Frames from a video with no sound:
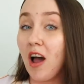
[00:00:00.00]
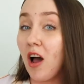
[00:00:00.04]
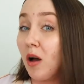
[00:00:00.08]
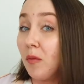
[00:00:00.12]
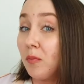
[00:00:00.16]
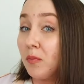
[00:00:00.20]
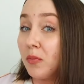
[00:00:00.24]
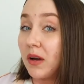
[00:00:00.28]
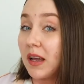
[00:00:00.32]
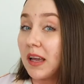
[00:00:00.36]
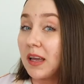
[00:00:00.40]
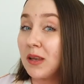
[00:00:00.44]

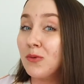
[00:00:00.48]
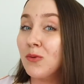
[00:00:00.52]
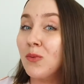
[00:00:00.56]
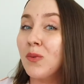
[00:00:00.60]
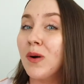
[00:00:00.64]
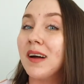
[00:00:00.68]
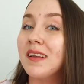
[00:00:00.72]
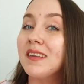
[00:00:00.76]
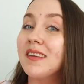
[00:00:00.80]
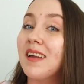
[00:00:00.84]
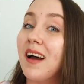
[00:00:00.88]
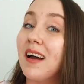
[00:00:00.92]
up and
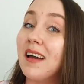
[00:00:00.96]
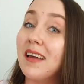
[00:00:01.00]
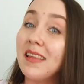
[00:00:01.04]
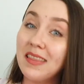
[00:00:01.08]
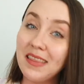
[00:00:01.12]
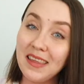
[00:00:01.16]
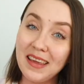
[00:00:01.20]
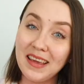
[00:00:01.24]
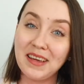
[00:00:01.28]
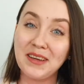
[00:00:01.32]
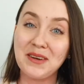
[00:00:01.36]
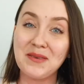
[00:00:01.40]
what I
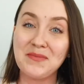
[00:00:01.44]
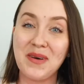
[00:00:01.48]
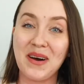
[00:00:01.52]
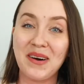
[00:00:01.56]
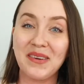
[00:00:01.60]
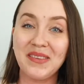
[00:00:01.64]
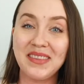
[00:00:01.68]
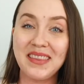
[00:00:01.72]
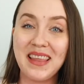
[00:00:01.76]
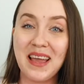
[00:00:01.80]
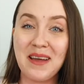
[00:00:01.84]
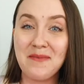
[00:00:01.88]
think
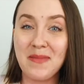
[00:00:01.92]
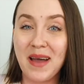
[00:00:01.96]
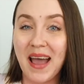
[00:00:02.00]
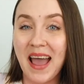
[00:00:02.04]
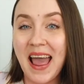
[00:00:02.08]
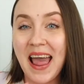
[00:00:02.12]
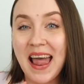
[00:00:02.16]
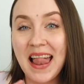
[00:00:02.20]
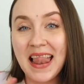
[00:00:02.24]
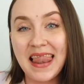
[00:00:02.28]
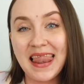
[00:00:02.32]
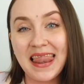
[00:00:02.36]
about them.
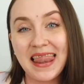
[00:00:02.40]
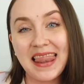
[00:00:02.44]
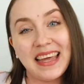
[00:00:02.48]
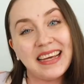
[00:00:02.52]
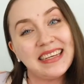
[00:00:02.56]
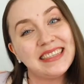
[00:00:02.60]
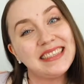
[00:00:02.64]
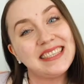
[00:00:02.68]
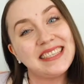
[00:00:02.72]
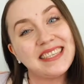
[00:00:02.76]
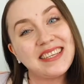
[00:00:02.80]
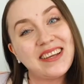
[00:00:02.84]

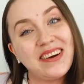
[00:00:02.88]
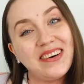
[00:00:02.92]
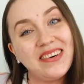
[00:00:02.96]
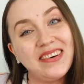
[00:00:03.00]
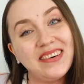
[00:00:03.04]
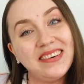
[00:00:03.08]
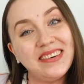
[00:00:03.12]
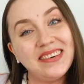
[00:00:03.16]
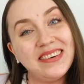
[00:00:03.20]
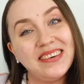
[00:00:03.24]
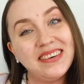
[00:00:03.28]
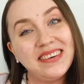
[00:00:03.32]
Let's go.